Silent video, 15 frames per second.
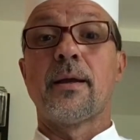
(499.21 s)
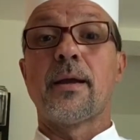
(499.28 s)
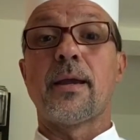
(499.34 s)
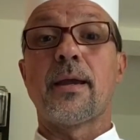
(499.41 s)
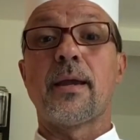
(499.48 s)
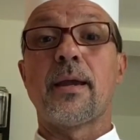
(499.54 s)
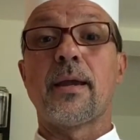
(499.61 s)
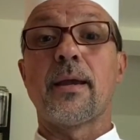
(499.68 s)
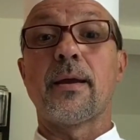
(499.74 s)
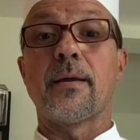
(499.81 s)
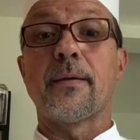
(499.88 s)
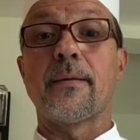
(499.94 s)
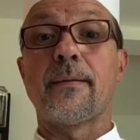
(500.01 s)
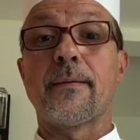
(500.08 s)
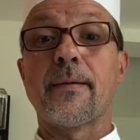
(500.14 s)

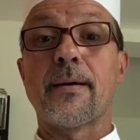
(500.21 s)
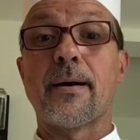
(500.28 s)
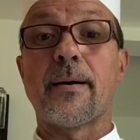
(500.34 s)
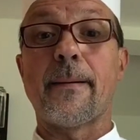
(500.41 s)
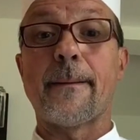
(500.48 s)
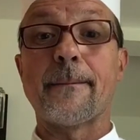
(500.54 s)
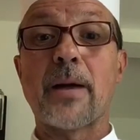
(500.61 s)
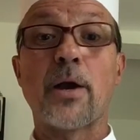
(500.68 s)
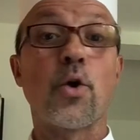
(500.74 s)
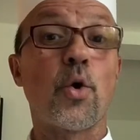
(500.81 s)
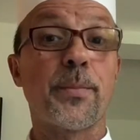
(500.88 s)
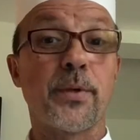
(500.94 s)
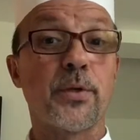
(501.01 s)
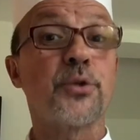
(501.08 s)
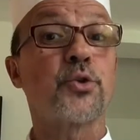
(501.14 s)
And I
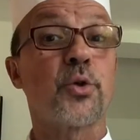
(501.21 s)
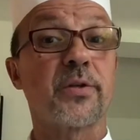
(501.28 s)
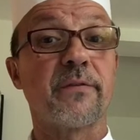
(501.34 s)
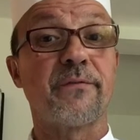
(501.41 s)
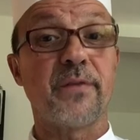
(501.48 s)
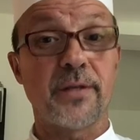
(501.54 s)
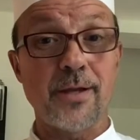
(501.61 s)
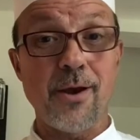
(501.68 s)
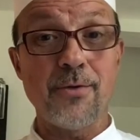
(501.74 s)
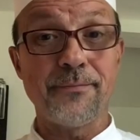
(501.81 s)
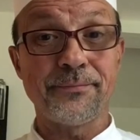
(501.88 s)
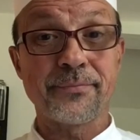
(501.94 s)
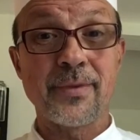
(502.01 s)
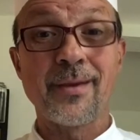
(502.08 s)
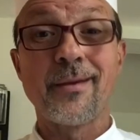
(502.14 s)
hope you enjoyed the video,
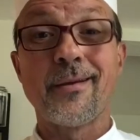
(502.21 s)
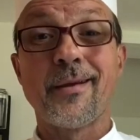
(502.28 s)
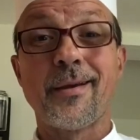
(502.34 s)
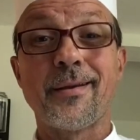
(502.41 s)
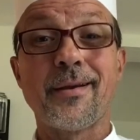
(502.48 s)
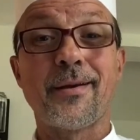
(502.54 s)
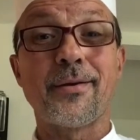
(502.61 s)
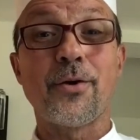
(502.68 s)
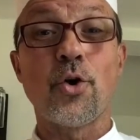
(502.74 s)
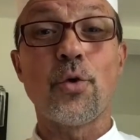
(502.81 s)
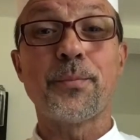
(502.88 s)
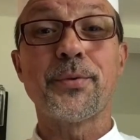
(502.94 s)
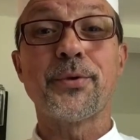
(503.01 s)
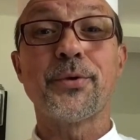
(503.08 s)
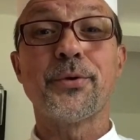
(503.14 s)
and I
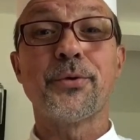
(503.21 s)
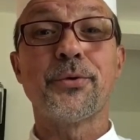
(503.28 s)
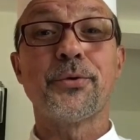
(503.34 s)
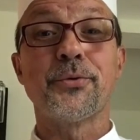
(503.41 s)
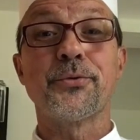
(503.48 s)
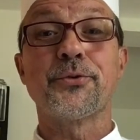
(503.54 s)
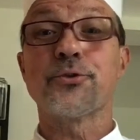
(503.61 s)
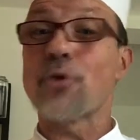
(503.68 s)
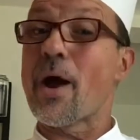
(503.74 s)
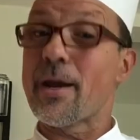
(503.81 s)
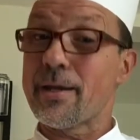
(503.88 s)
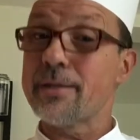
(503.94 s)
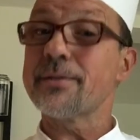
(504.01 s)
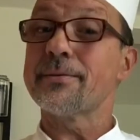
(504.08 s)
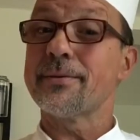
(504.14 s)
hope you try
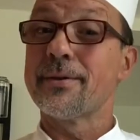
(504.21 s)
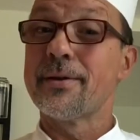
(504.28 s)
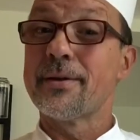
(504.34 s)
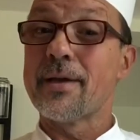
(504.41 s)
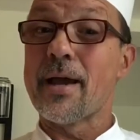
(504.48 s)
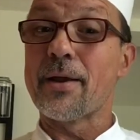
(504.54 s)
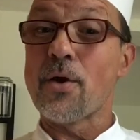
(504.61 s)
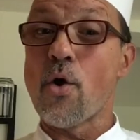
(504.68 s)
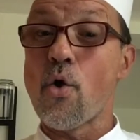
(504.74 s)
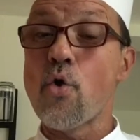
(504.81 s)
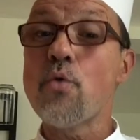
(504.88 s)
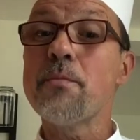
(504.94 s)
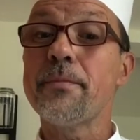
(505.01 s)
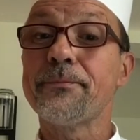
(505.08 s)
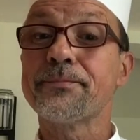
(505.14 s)
it at
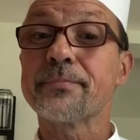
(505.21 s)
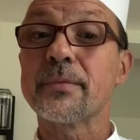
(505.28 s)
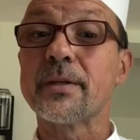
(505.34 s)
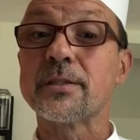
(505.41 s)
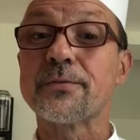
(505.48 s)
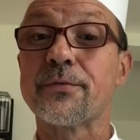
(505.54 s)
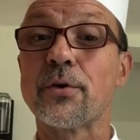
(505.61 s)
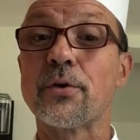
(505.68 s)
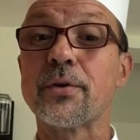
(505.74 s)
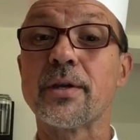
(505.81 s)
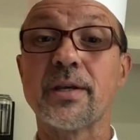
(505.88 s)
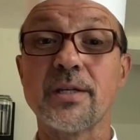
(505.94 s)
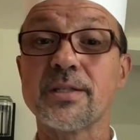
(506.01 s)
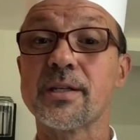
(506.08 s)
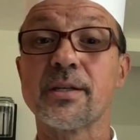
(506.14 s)
home. It's very
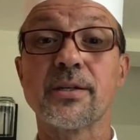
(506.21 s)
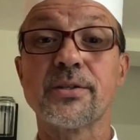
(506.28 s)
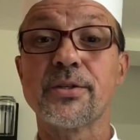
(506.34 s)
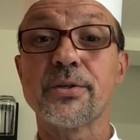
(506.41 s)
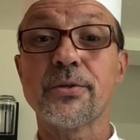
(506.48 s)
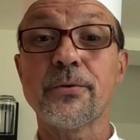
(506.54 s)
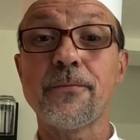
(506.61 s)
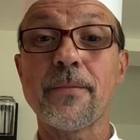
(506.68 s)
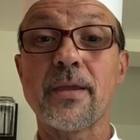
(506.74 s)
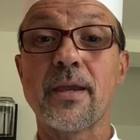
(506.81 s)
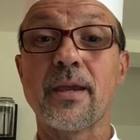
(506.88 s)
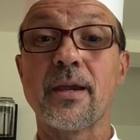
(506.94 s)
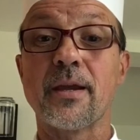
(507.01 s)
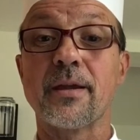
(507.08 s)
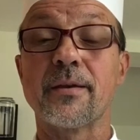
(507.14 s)
easy to do,
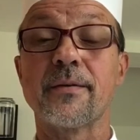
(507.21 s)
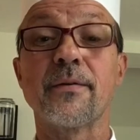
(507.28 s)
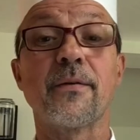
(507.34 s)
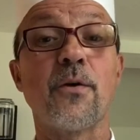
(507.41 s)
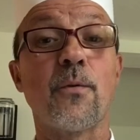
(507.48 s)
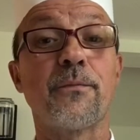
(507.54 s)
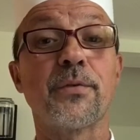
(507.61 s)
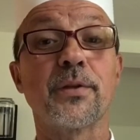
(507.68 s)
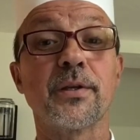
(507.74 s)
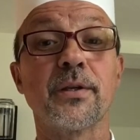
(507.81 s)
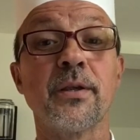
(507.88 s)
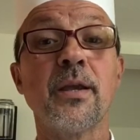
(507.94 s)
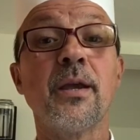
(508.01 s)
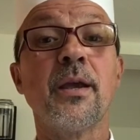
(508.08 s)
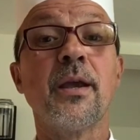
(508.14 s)
and
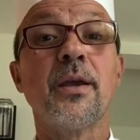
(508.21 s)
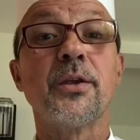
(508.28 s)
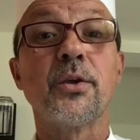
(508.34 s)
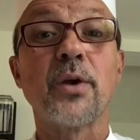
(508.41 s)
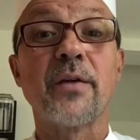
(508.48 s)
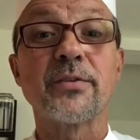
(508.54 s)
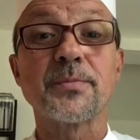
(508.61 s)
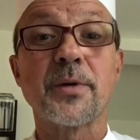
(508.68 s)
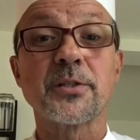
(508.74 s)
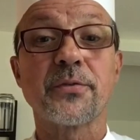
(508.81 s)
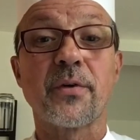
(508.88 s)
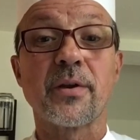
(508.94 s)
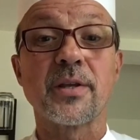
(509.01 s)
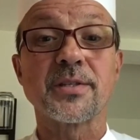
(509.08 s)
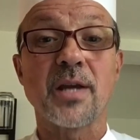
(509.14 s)
hopefully you have as much
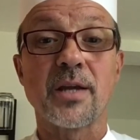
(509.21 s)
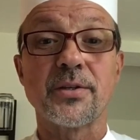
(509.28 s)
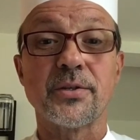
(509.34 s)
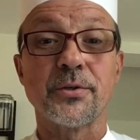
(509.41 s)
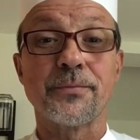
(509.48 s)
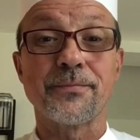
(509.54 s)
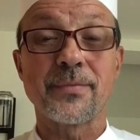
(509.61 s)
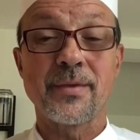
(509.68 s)
fun as I do.